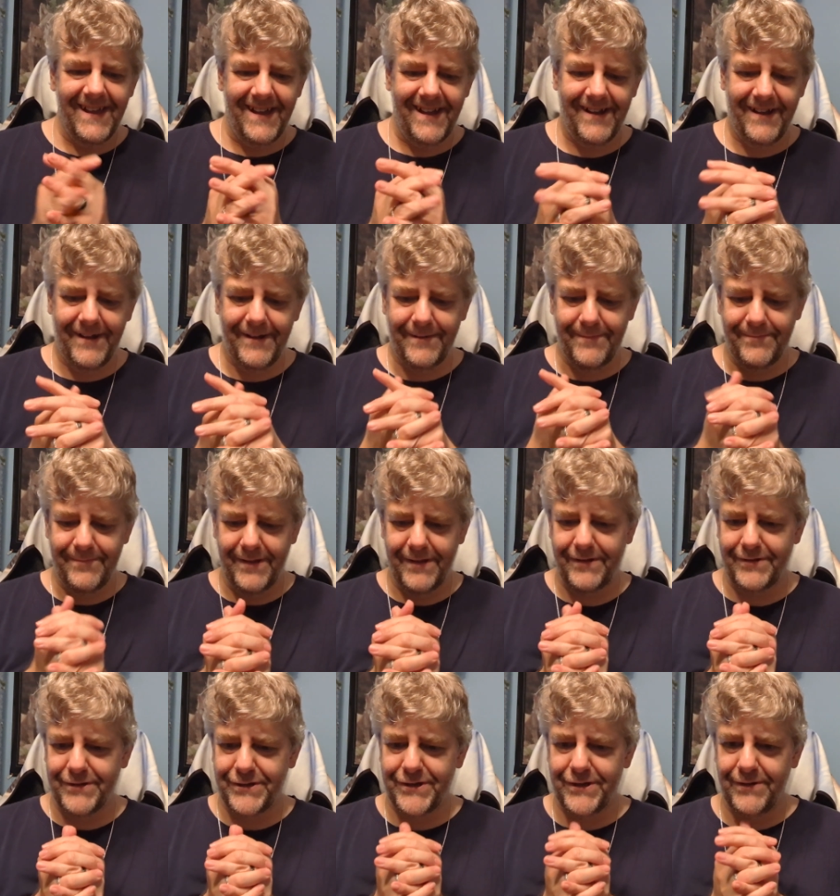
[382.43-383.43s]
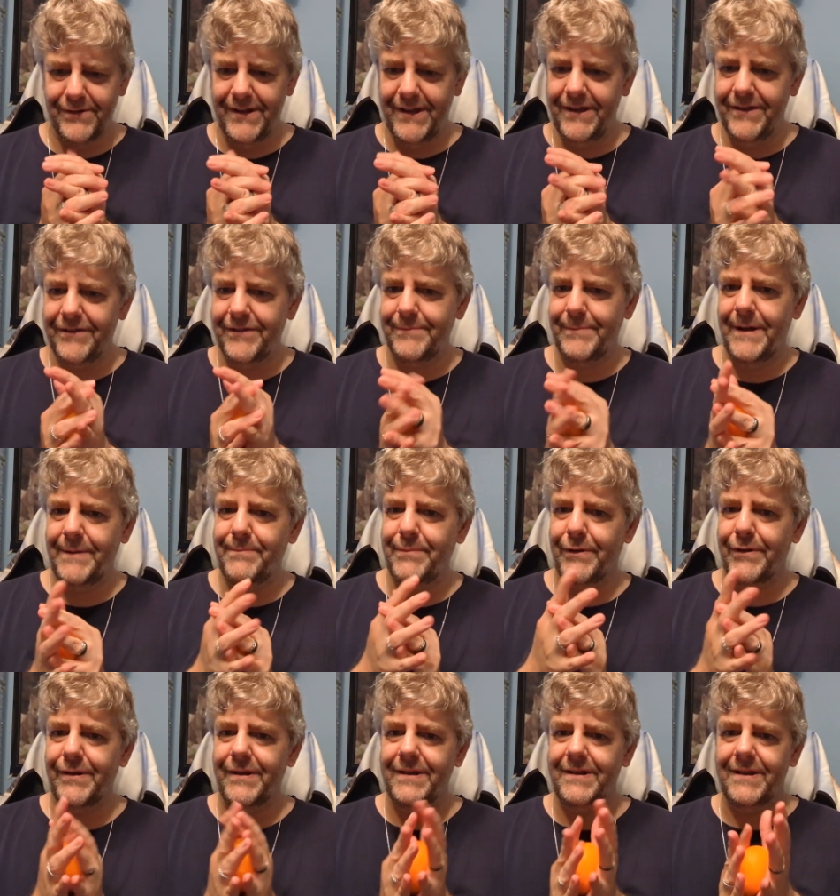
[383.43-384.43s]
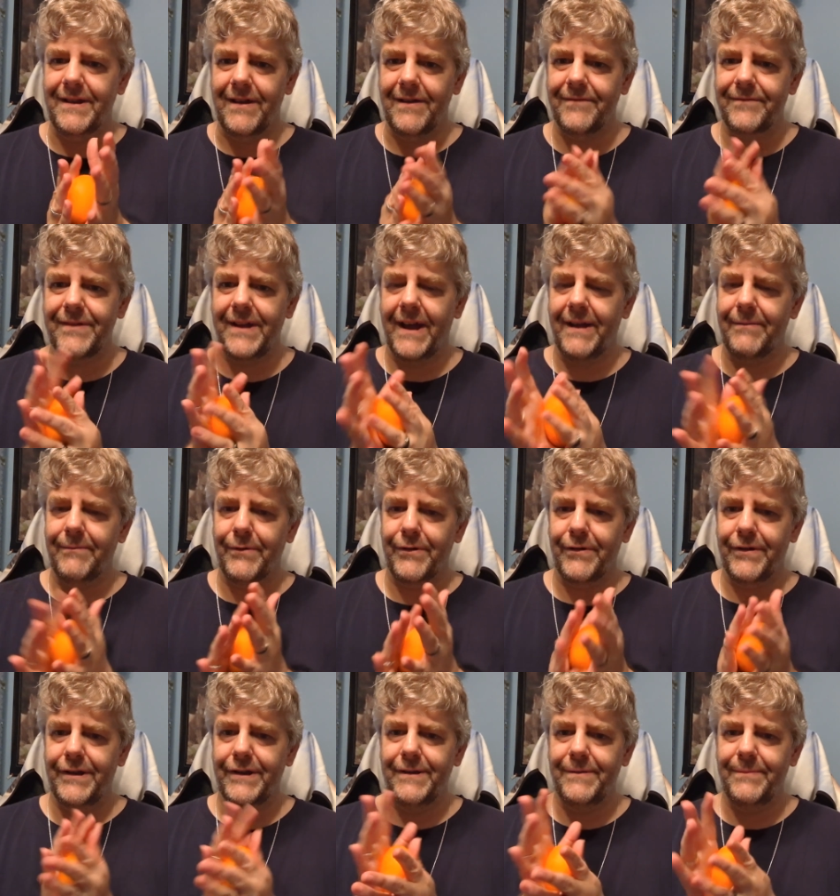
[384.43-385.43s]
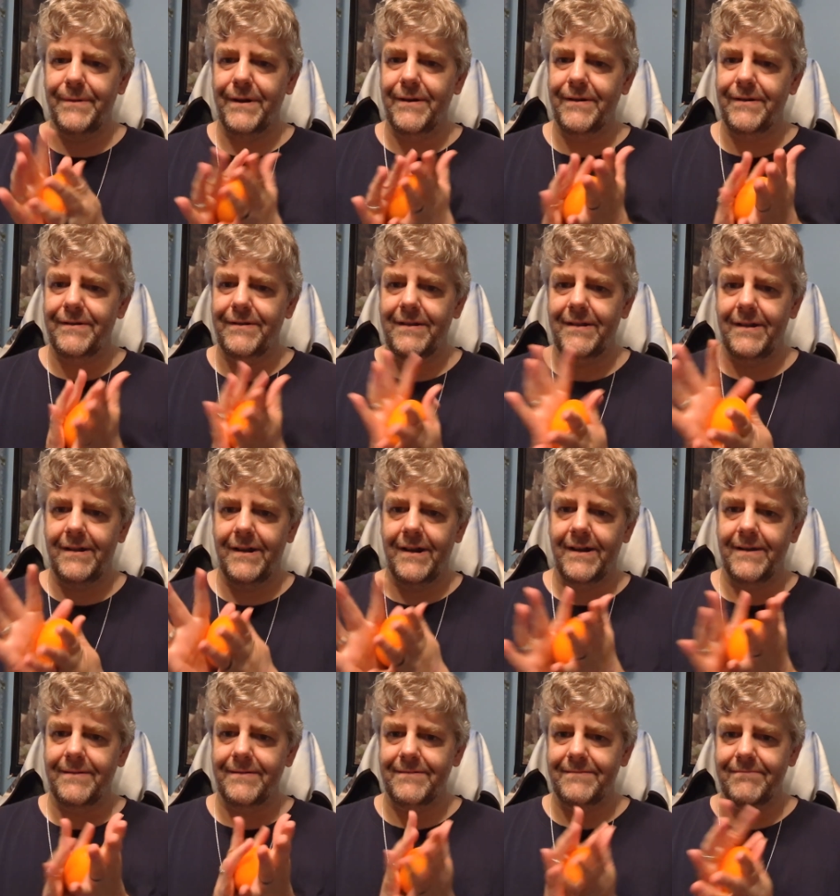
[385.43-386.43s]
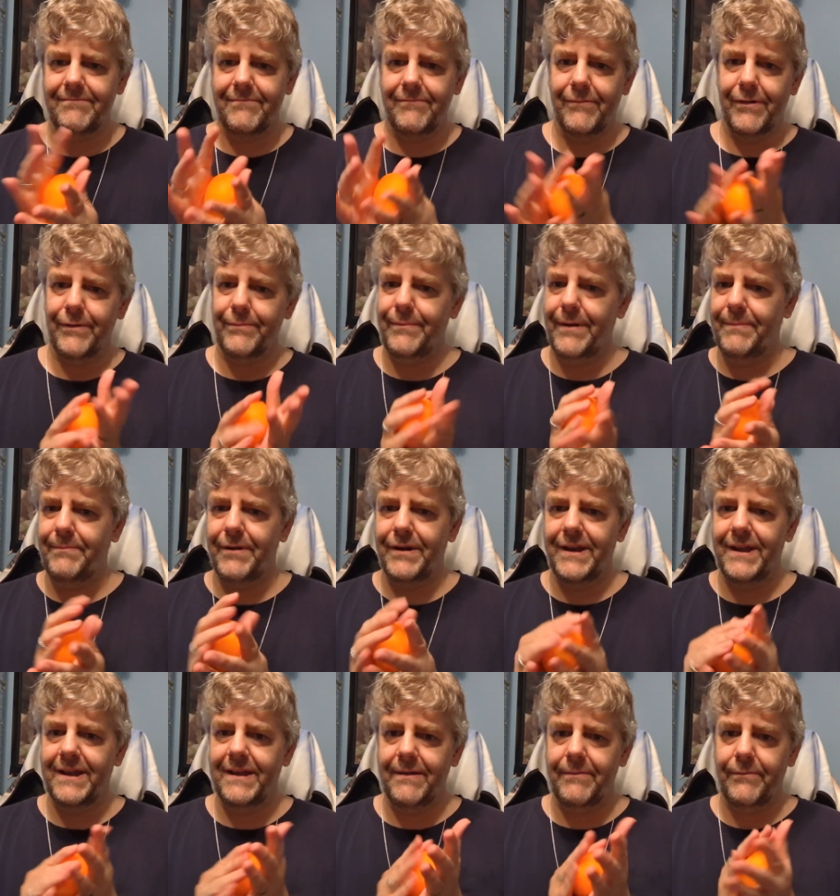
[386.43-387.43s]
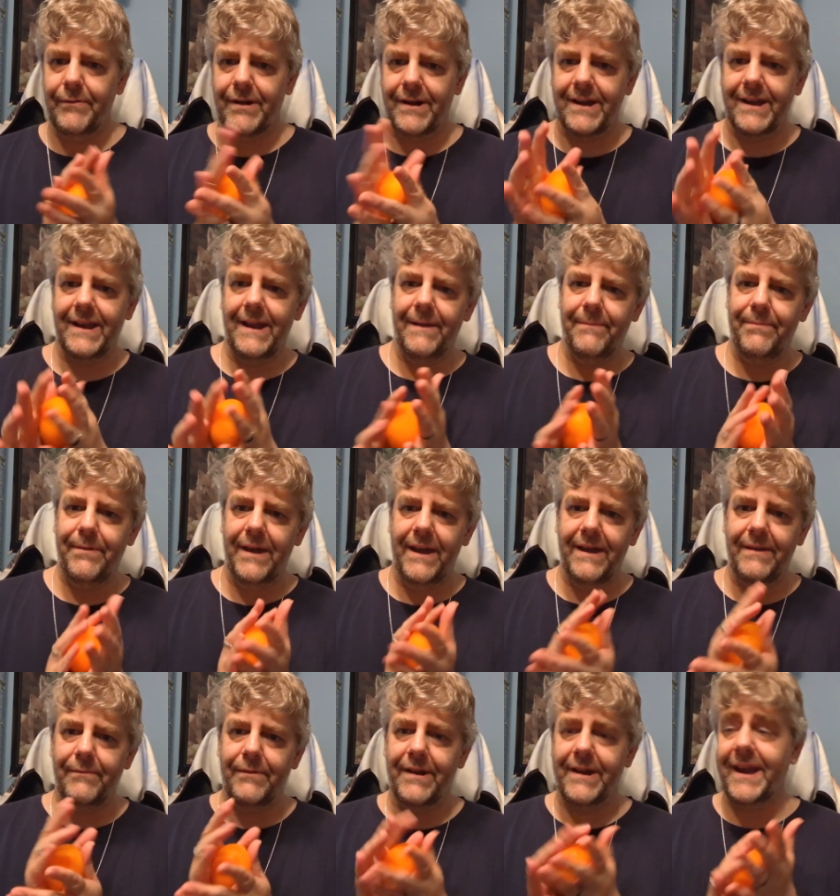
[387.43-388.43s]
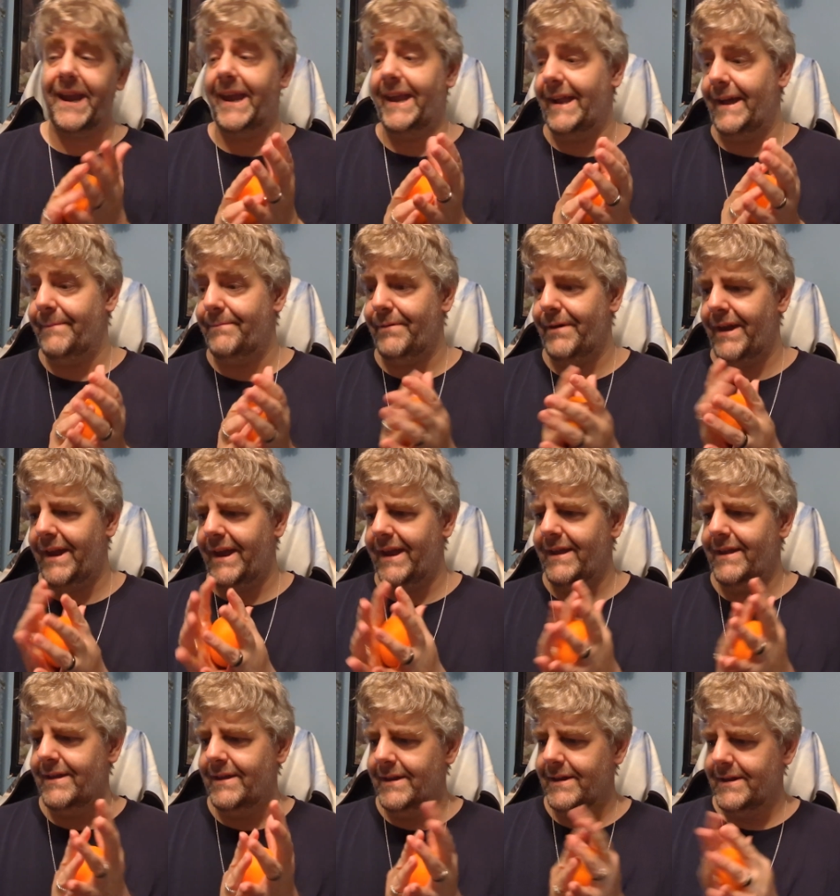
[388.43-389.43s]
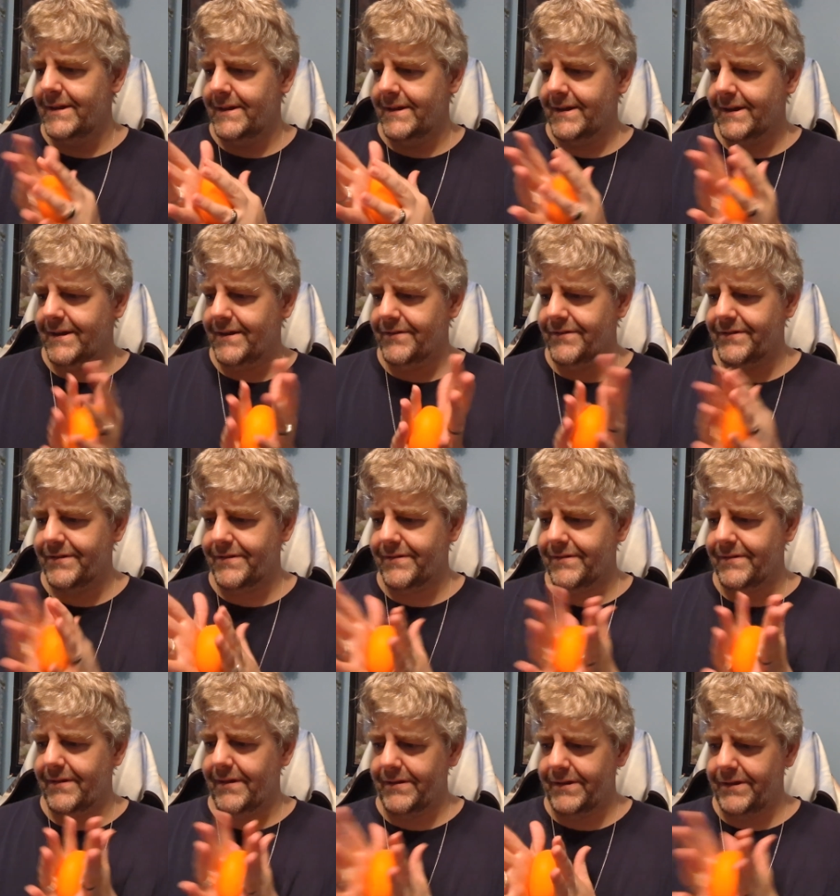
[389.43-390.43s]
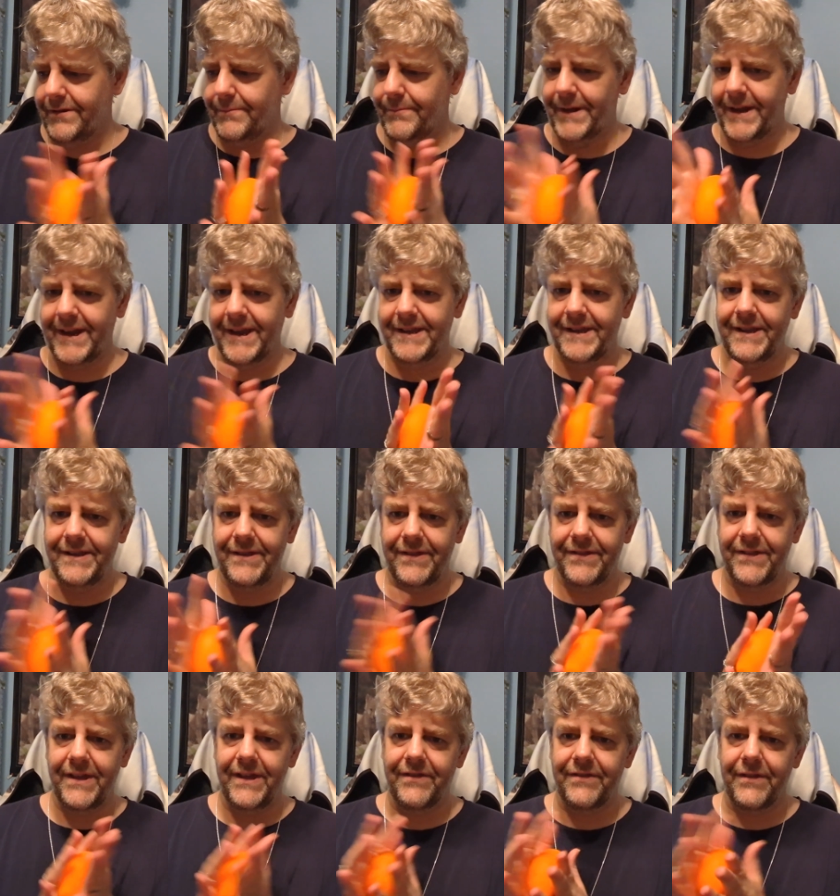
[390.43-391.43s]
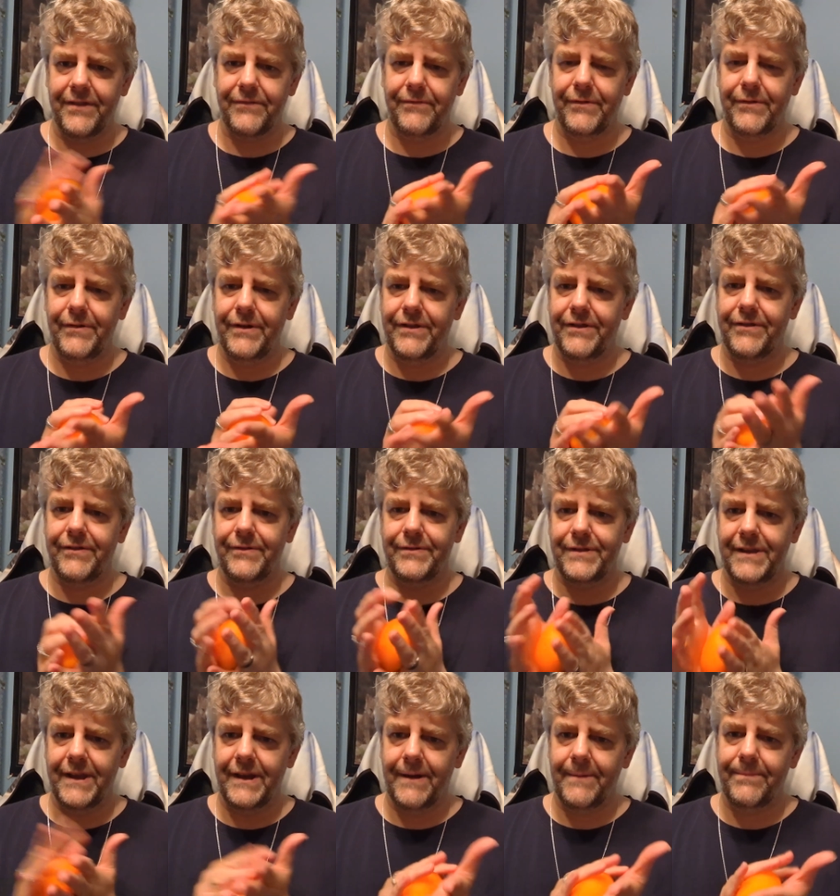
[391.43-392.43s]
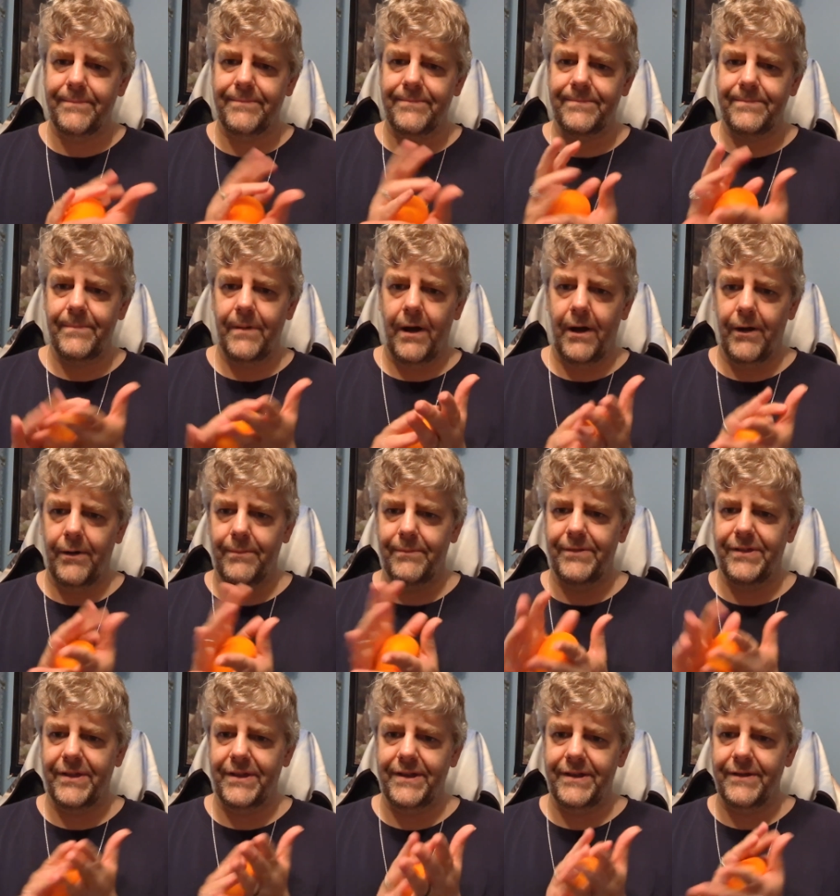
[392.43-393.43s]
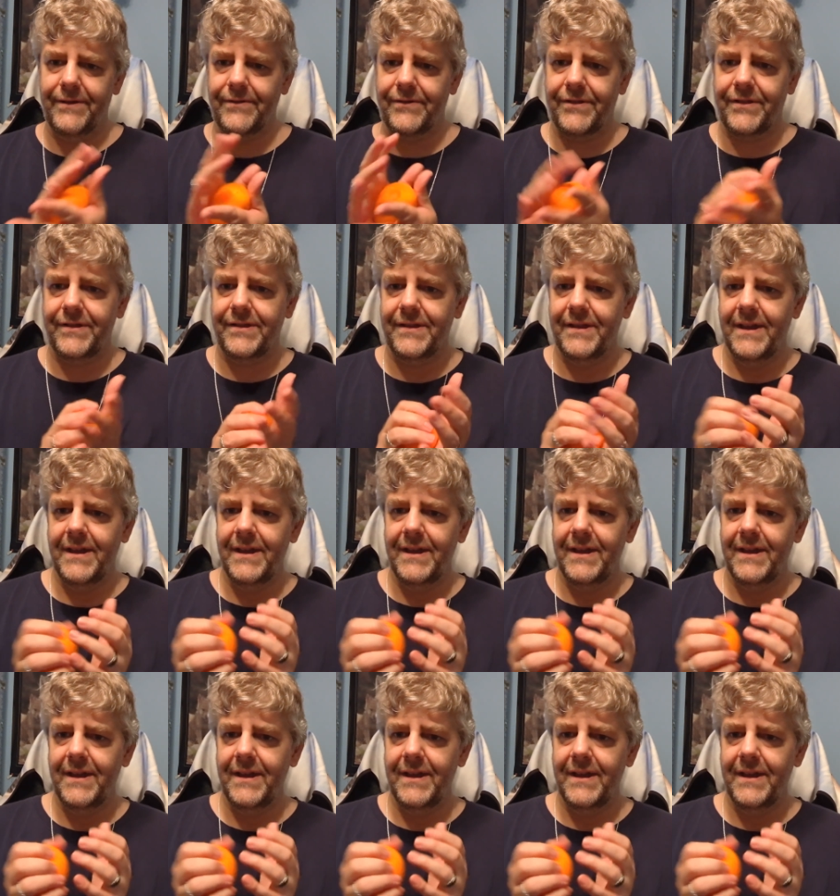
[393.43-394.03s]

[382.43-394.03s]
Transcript: Um, it'll sure ease my burden of not worrying about uh, where my money and what can I pay and what can't I pay, because you know my kidney disease has really screwed that up all of the years,